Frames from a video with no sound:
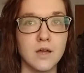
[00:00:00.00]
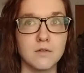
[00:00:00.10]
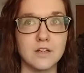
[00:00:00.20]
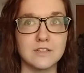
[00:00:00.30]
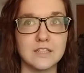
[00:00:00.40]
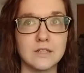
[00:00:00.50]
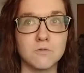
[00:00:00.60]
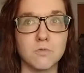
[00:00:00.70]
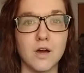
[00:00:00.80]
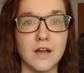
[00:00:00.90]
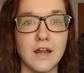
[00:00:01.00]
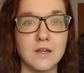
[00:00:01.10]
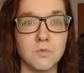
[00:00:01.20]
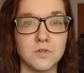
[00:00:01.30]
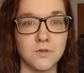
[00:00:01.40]
because I didn't want
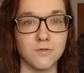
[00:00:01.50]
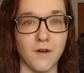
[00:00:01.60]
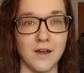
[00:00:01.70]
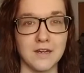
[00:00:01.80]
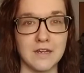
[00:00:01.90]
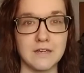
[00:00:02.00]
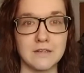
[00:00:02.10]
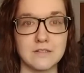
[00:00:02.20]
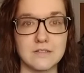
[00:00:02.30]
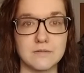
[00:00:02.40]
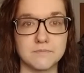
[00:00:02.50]
anyone to find it